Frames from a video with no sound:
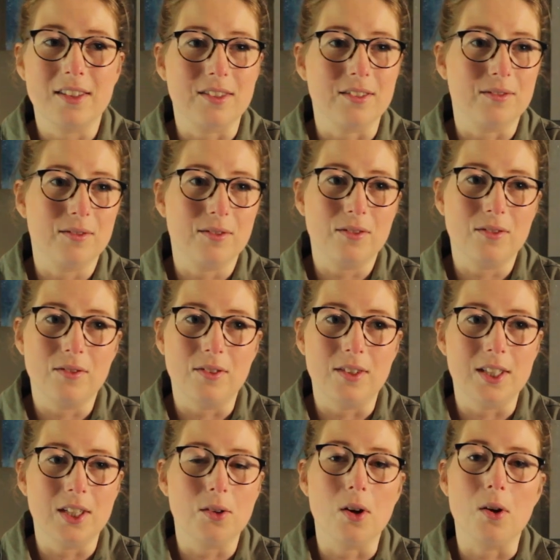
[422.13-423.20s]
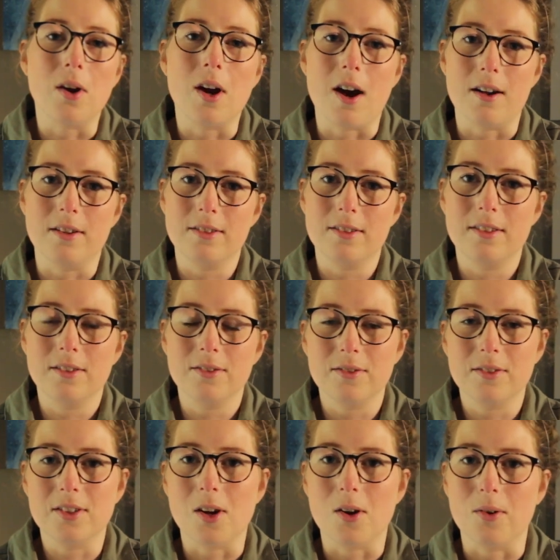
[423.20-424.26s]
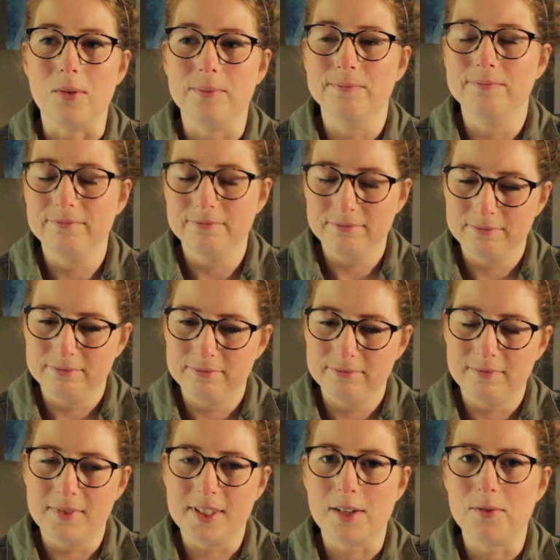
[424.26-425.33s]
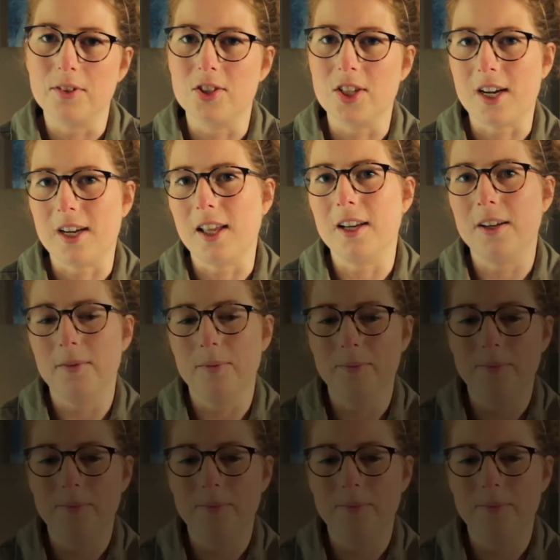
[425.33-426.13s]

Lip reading: to zero cost. So definitely check that out.